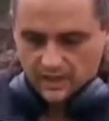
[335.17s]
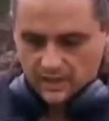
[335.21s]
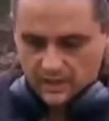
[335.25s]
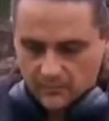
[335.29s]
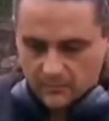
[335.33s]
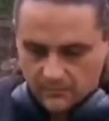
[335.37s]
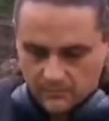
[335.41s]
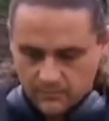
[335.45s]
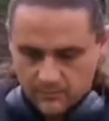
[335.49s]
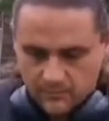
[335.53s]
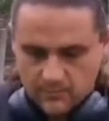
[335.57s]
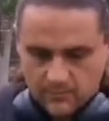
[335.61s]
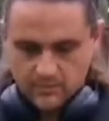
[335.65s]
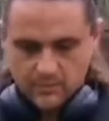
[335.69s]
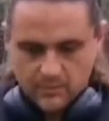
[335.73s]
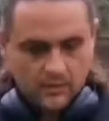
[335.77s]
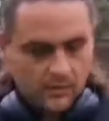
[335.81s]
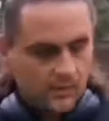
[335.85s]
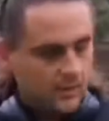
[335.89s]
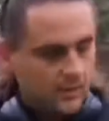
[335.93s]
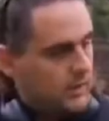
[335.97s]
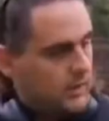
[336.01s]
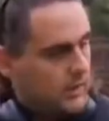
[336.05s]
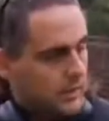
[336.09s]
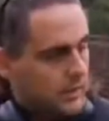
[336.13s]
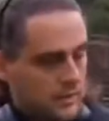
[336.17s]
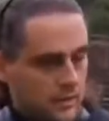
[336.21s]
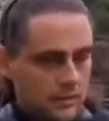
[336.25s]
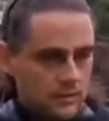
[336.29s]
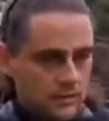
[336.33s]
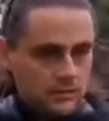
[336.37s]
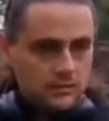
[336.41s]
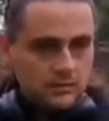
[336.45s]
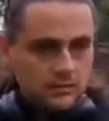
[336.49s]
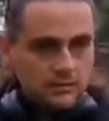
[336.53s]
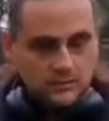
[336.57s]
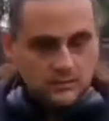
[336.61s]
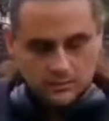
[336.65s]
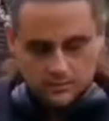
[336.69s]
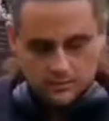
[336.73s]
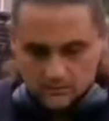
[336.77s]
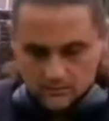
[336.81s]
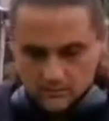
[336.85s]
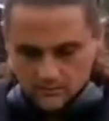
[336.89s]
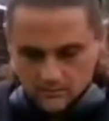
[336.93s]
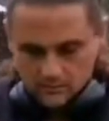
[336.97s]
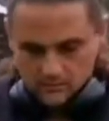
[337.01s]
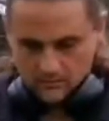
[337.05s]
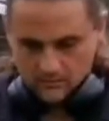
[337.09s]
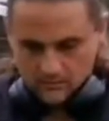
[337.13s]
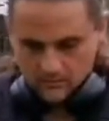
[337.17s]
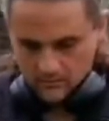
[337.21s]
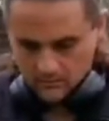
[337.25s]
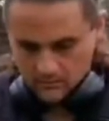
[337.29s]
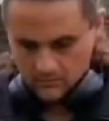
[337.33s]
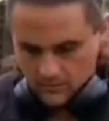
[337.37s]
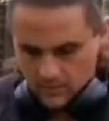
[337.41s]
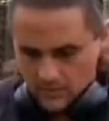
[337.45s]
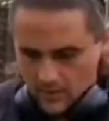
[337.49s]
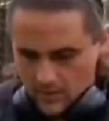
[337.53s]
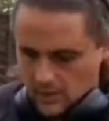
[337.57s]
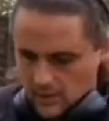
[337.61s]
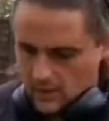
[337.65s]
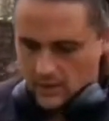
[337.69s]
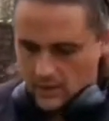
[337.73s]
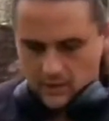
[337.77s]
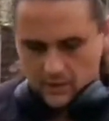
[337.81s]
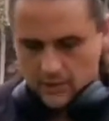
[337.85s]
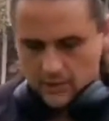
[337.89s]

I find that difficult to believe when you're in a house where they're bringing in girls.